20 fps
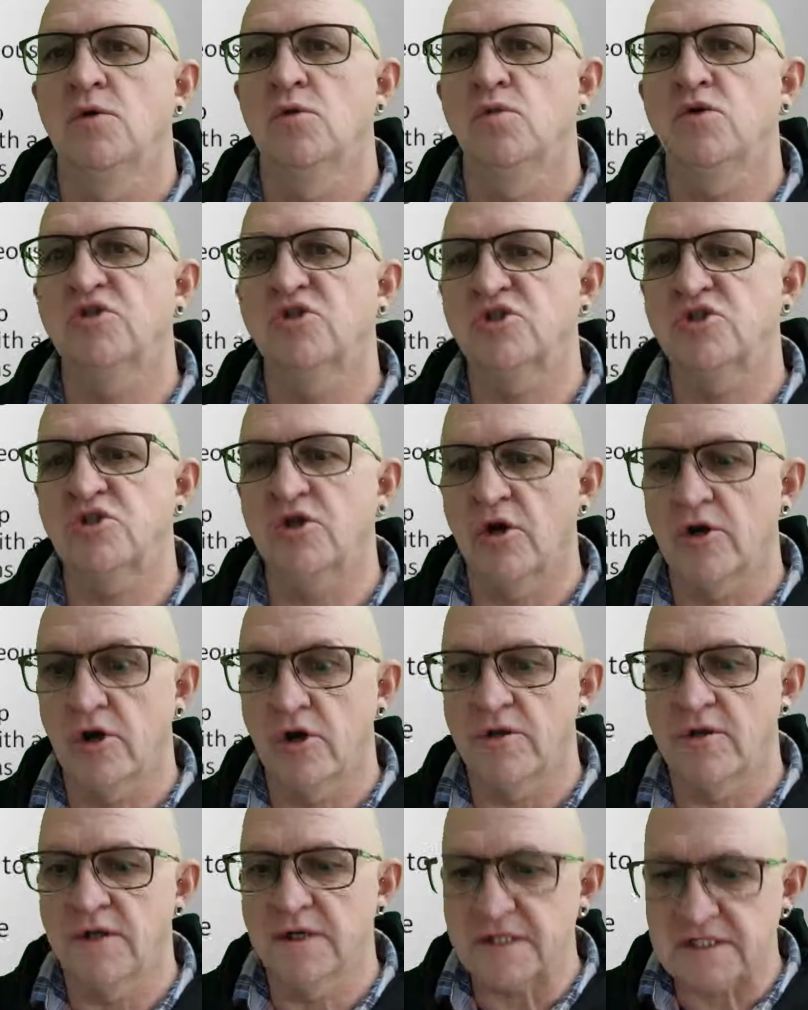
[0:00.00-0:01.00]
which is not
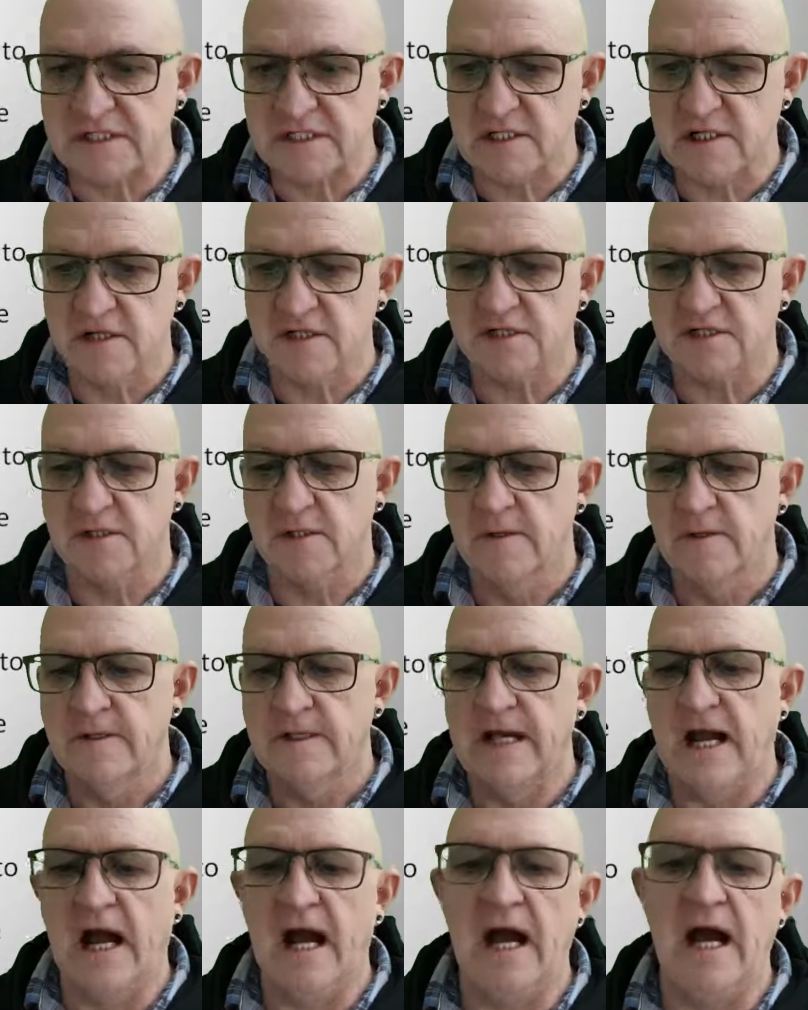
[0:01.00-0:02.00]
on this list,
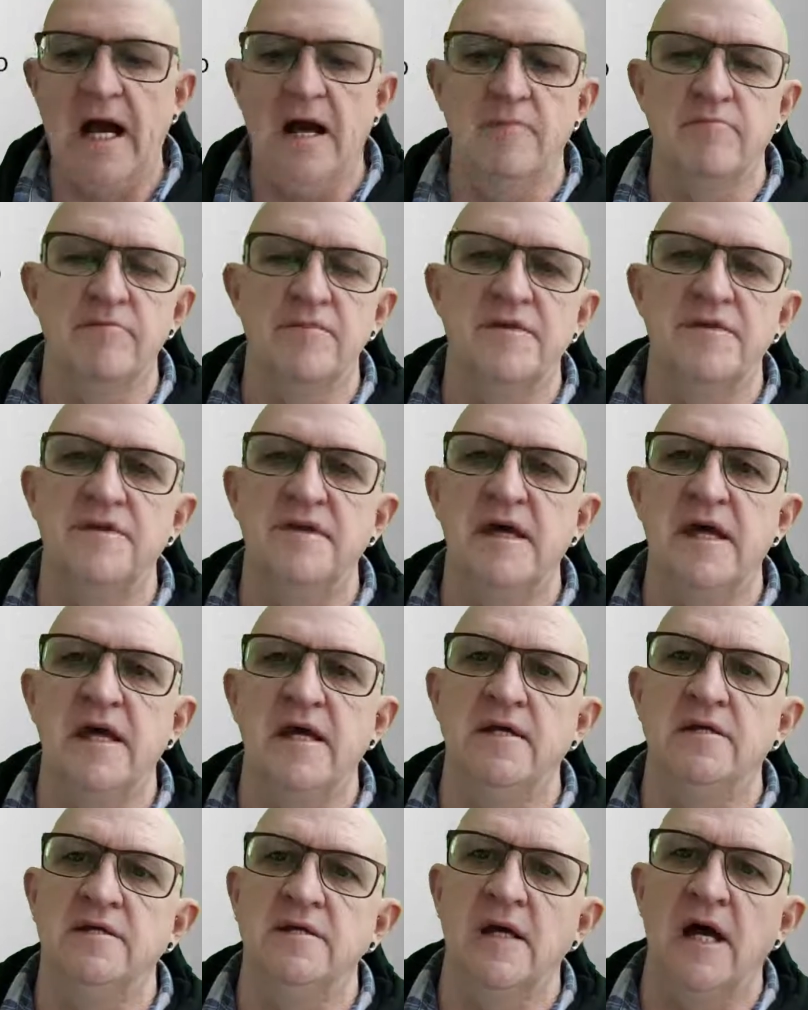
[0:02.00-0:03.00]

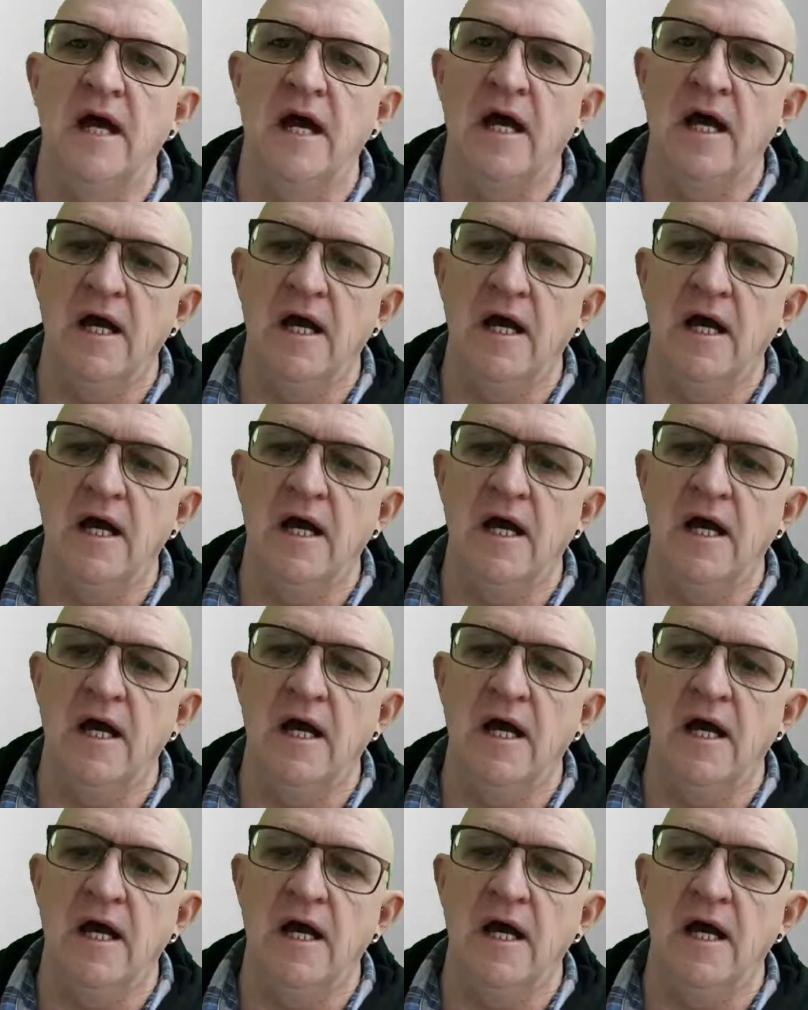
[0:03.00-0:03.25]
then